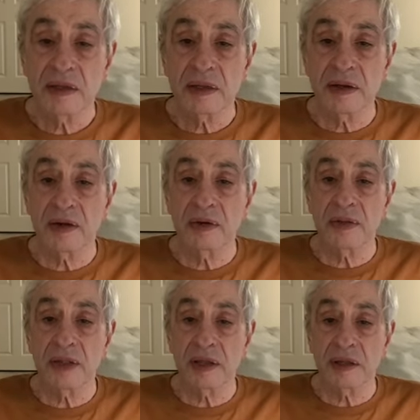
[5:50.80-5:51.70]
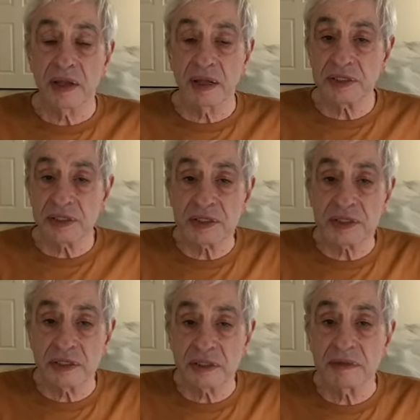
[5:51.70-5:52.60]
You know, that they just,
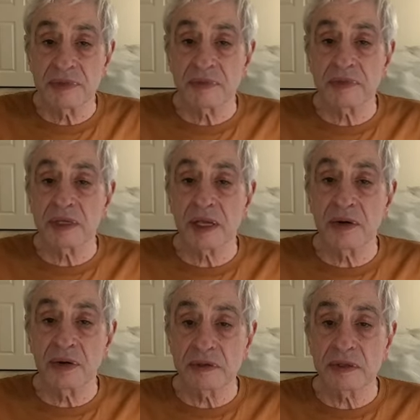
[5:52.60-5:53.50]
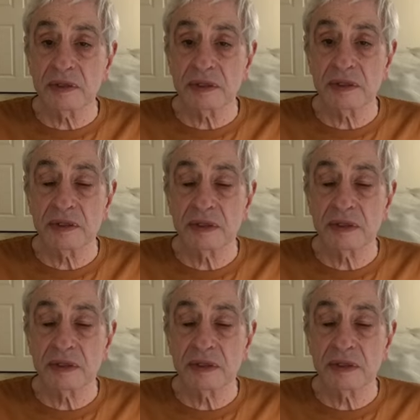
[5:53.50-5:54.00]
people get older.